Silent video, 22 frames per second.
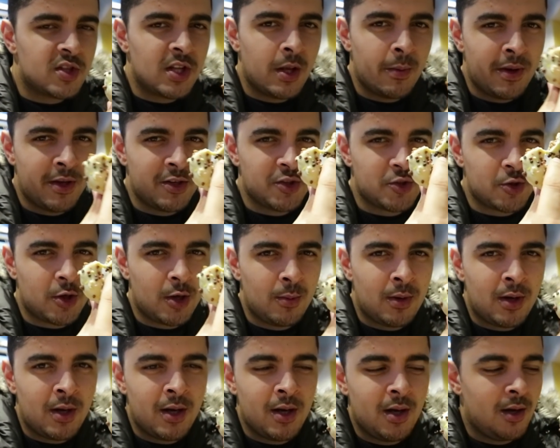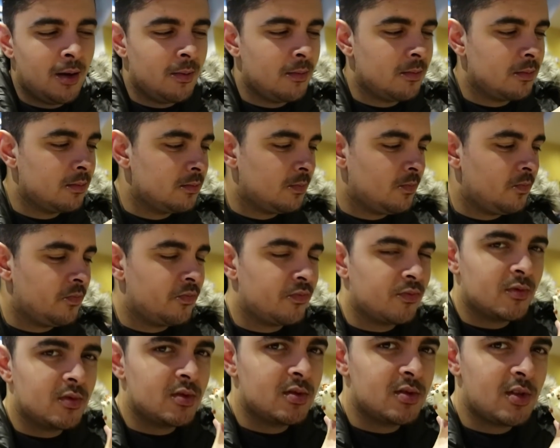let me enjoy my
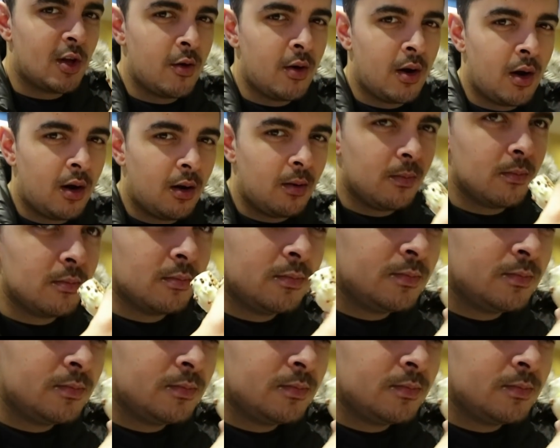donut